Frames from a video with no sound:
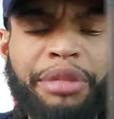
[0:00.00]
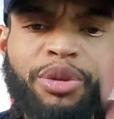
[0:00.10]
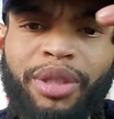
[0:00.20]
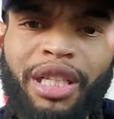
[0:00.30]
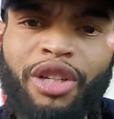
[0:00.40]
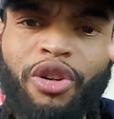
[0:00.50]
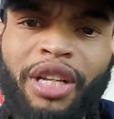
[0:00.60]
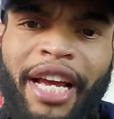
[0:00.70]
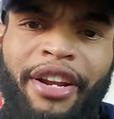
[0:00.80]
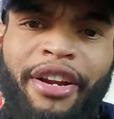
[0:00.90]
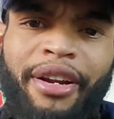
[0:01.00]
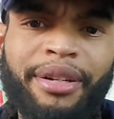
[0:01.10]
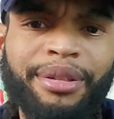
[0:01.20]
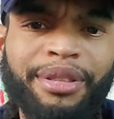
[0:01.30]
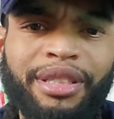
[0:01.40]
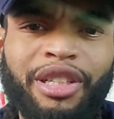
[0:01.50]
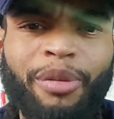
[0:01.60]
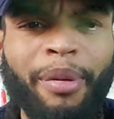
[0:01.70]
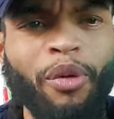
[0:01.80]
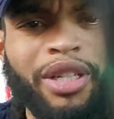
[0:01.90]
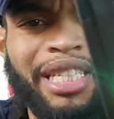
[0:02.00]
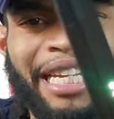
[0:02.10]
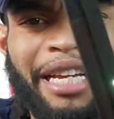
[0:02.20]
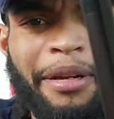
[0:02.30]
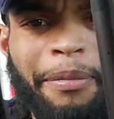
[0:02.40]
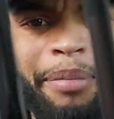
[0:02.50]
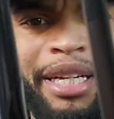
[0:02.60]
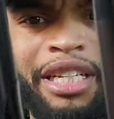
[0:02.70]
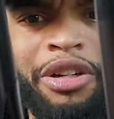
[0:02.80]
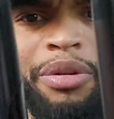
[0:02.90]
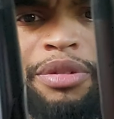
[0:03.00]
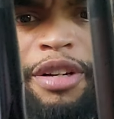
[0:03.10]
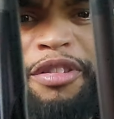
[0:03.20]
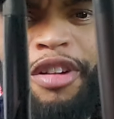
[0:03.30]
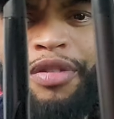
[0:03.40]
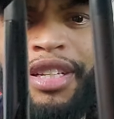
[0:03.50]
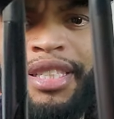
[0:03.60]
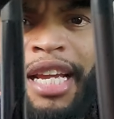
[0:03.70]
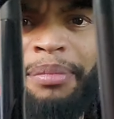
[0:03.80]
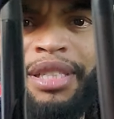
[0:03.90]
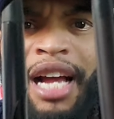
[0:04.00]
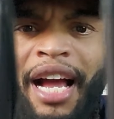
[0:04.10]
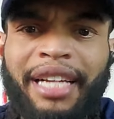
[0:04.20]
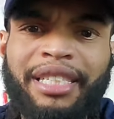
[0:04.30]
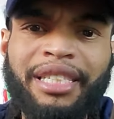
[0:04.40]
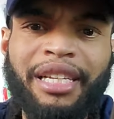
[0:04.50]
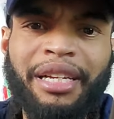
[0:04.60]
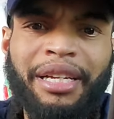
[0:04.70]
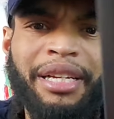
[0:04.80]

this one's a little lighter, a little bit more sleek, but, you know, they're roughly the same size,